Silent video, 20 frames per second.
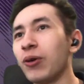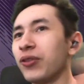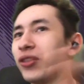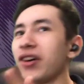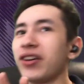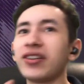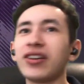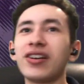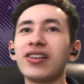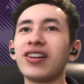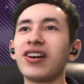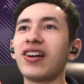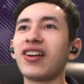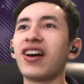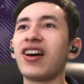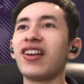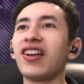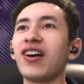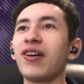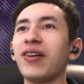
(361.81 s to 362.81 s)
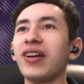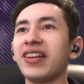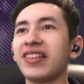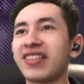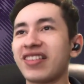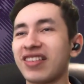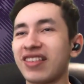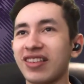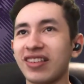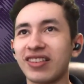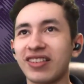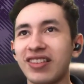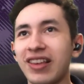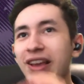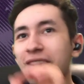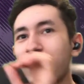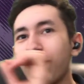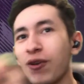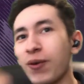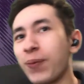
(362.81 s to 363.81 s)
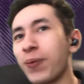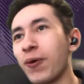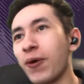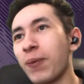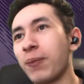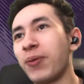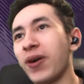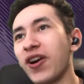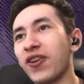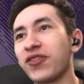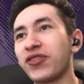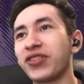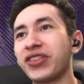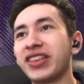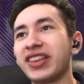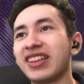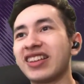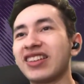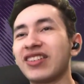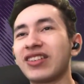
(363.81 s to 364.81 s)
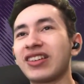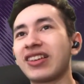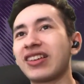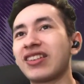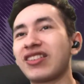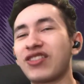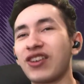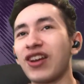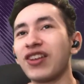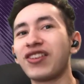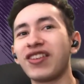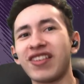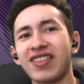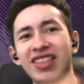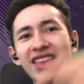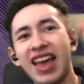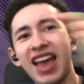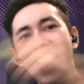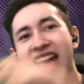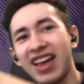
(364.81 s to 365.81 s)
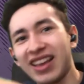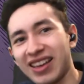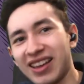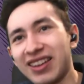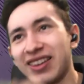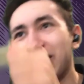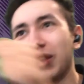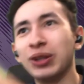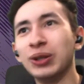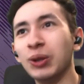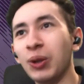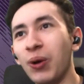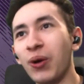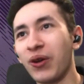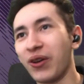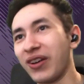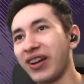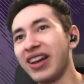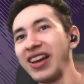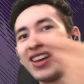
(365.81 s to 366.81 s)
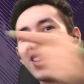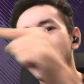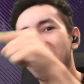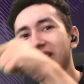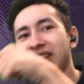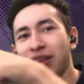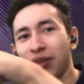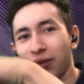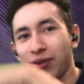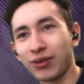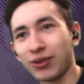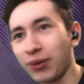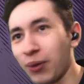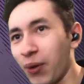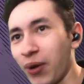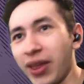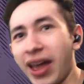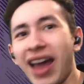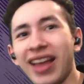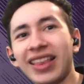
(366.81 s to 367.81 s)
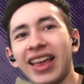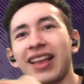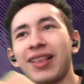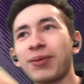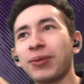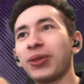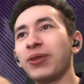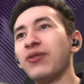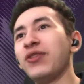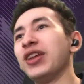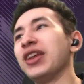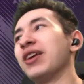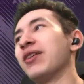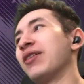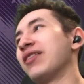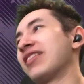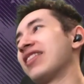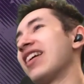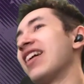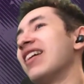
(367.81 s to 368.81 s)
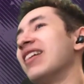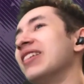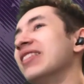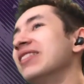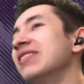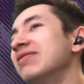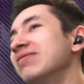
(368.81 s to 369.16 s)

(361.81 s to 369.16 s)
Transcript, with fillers: No, no, no, no, no. It's Secret Report buff judges the heck out of the lore. Another story. I, that's what the video is now.